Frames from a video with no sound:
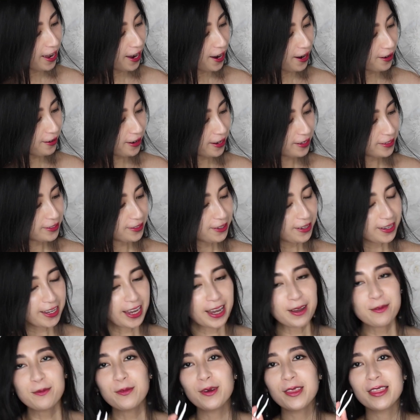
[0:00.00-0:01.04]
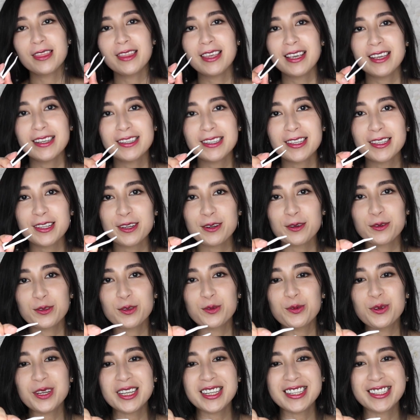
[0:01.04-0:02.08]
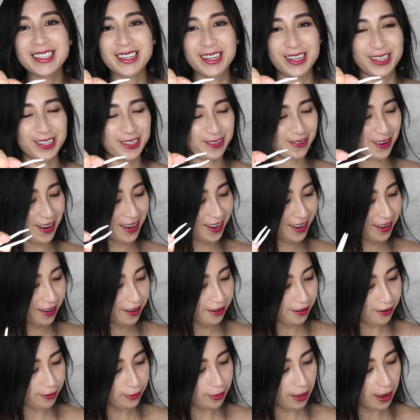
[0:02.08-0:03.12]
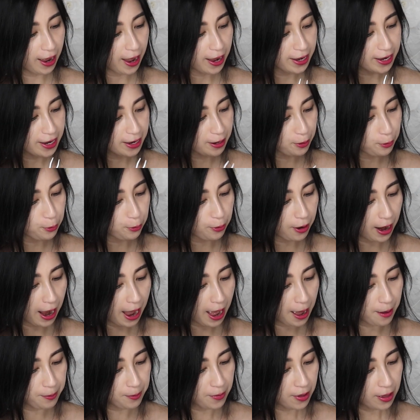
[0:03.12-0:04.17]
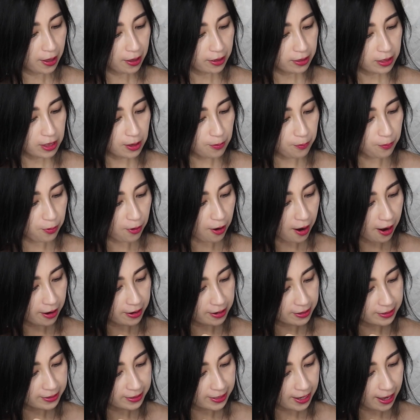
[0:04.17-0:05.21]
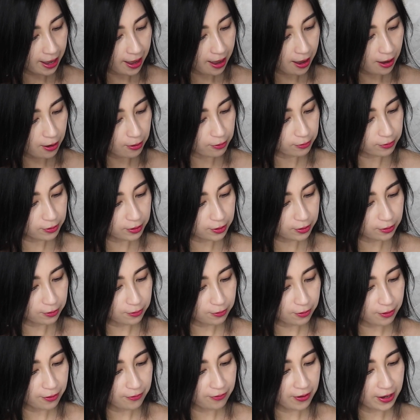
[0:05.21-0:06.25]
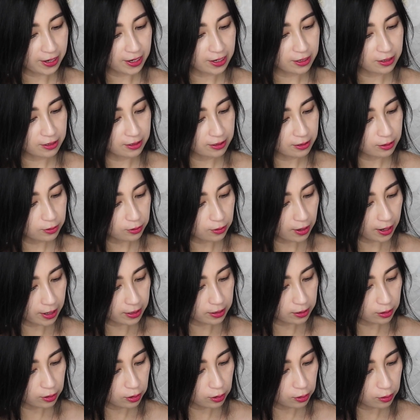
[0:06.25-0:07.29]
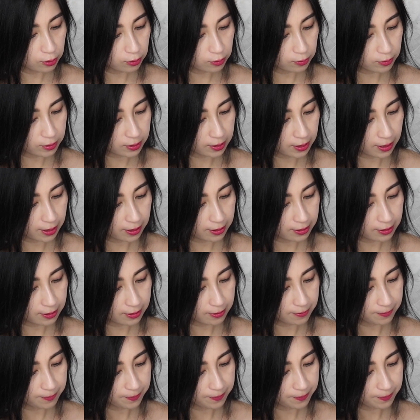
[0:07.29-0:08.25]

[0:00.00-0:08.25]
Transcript: All right, so I came with these little tweezers right here that I can grab the product out, or if I can try to use it.